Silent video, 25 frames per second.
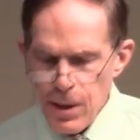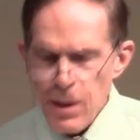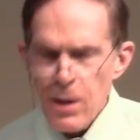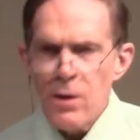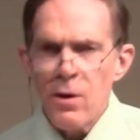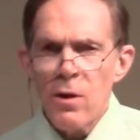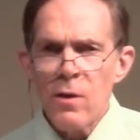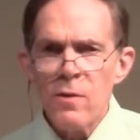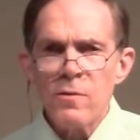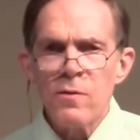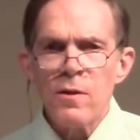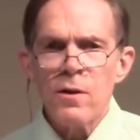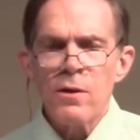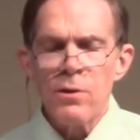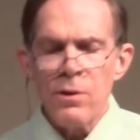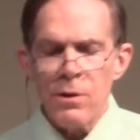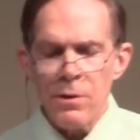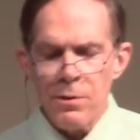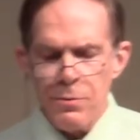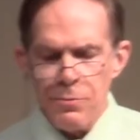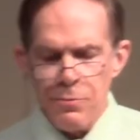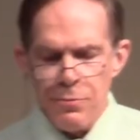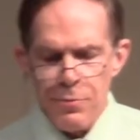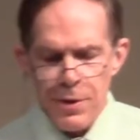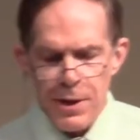You know, there's a
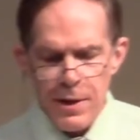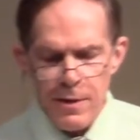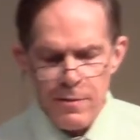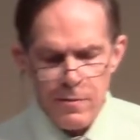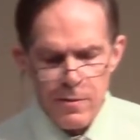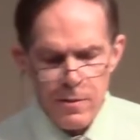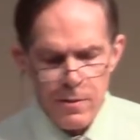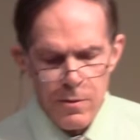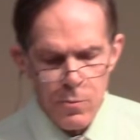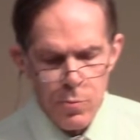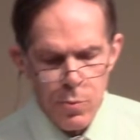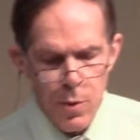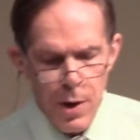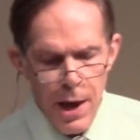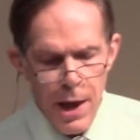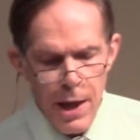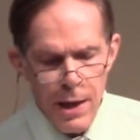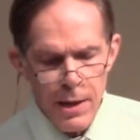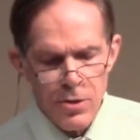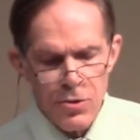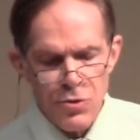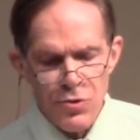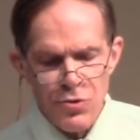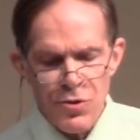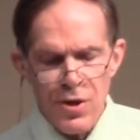good reason
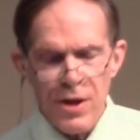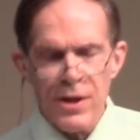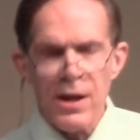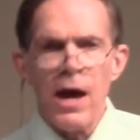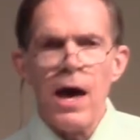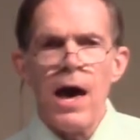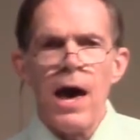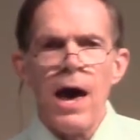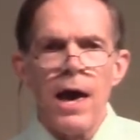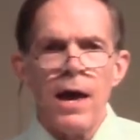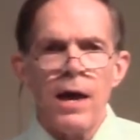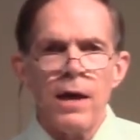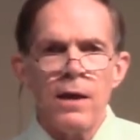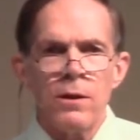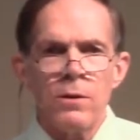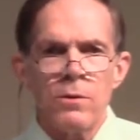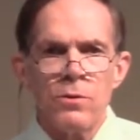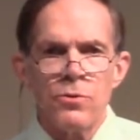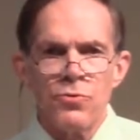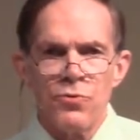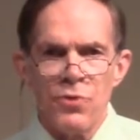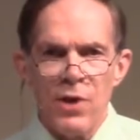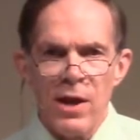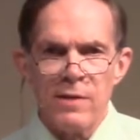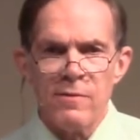why Shaddai,
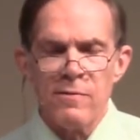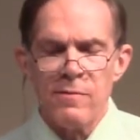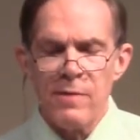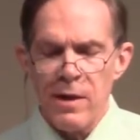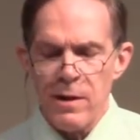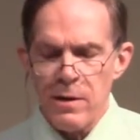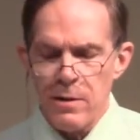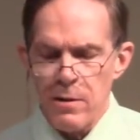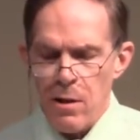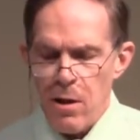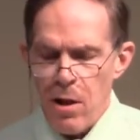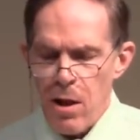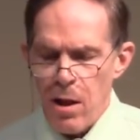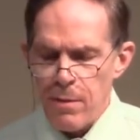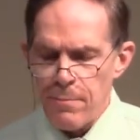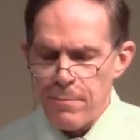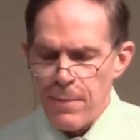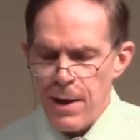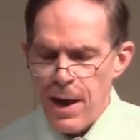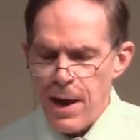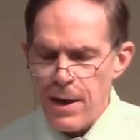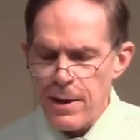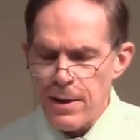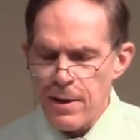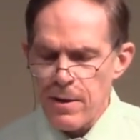translated
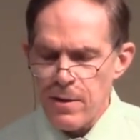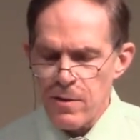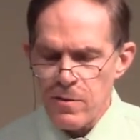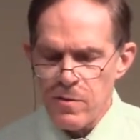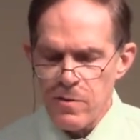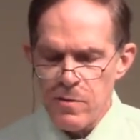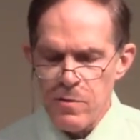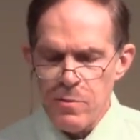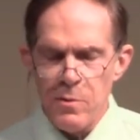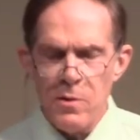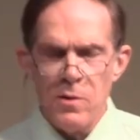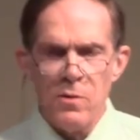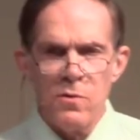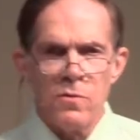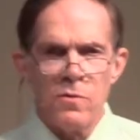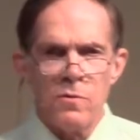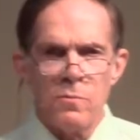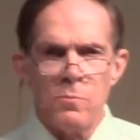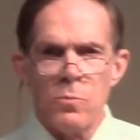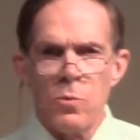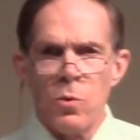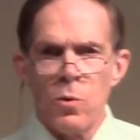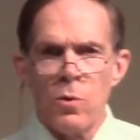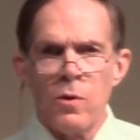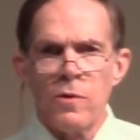Almighty, is used
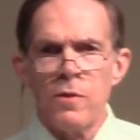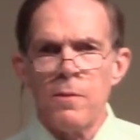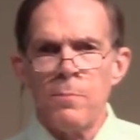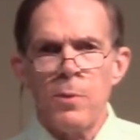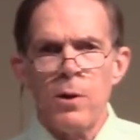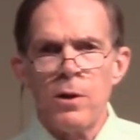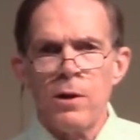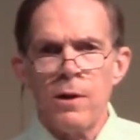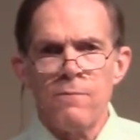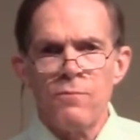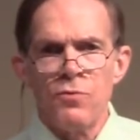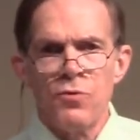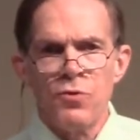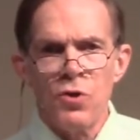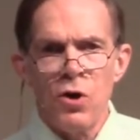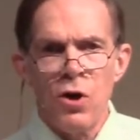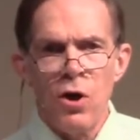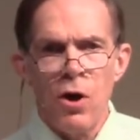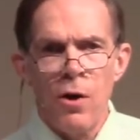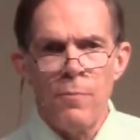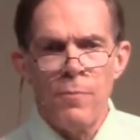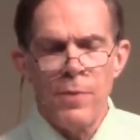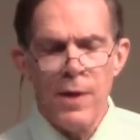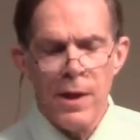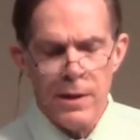more in the book of
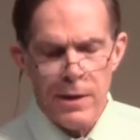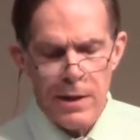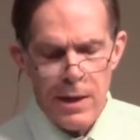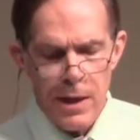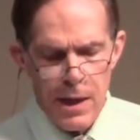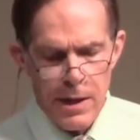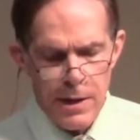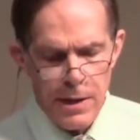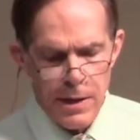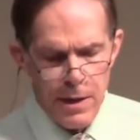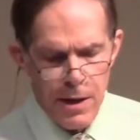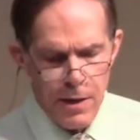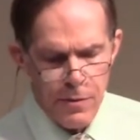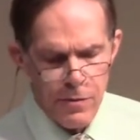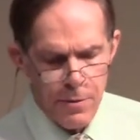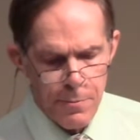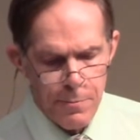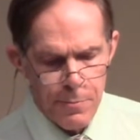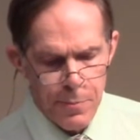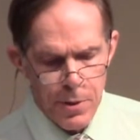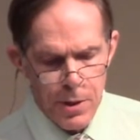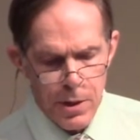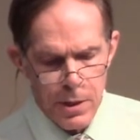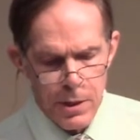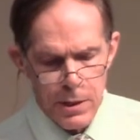Job than any other
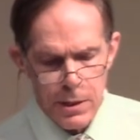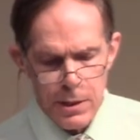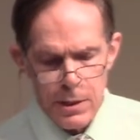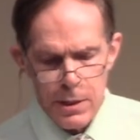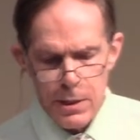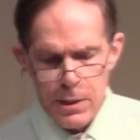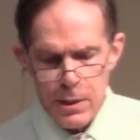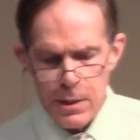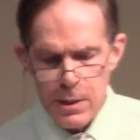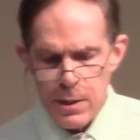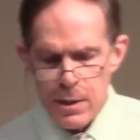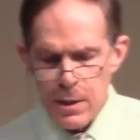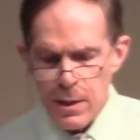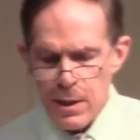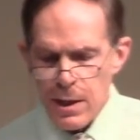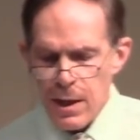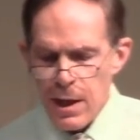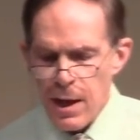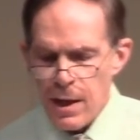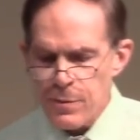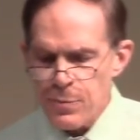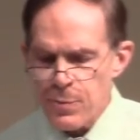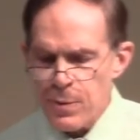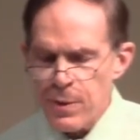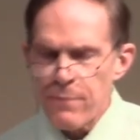book.
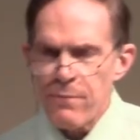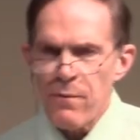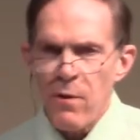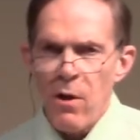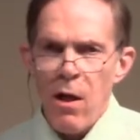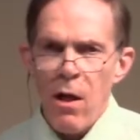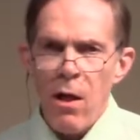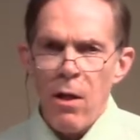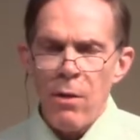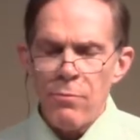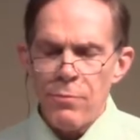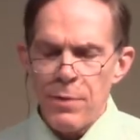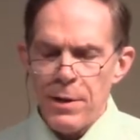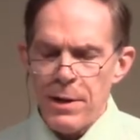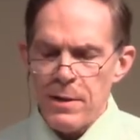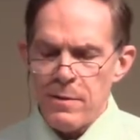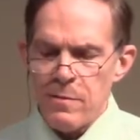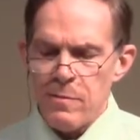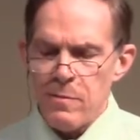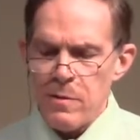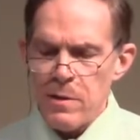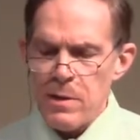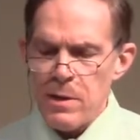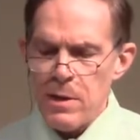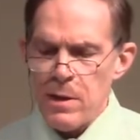As we've already
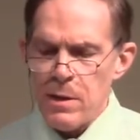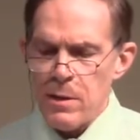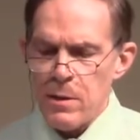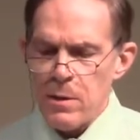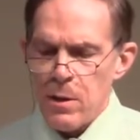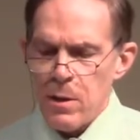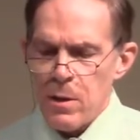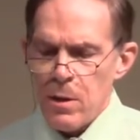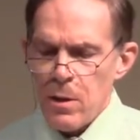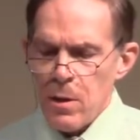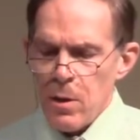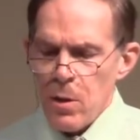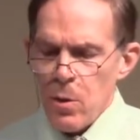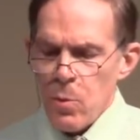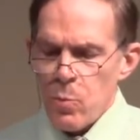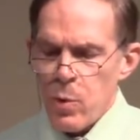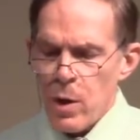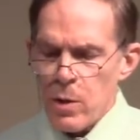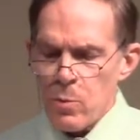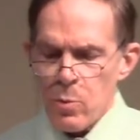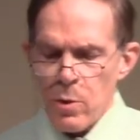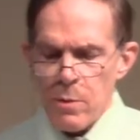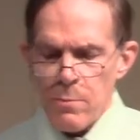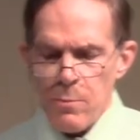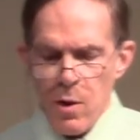seen,
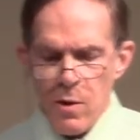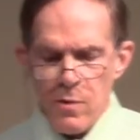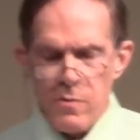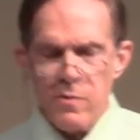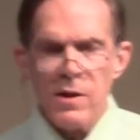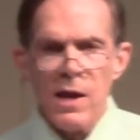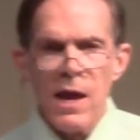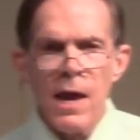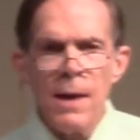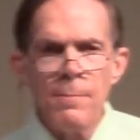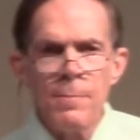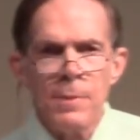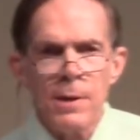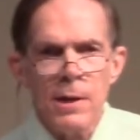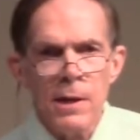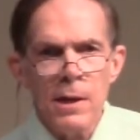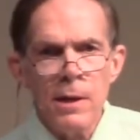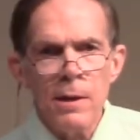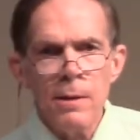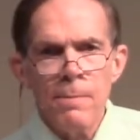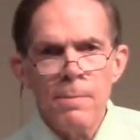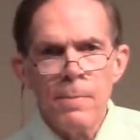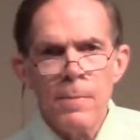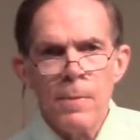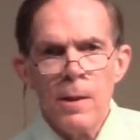when we're most
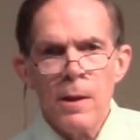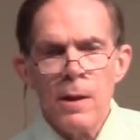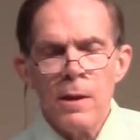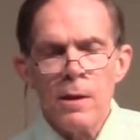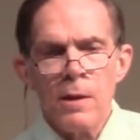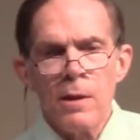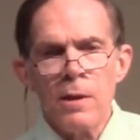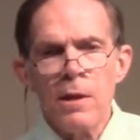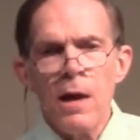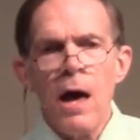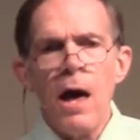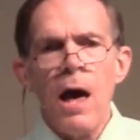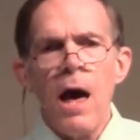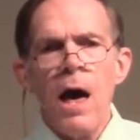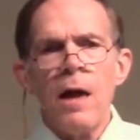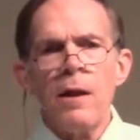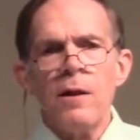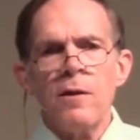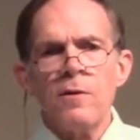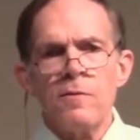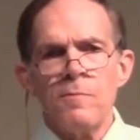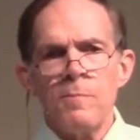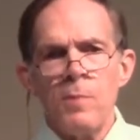empty, God is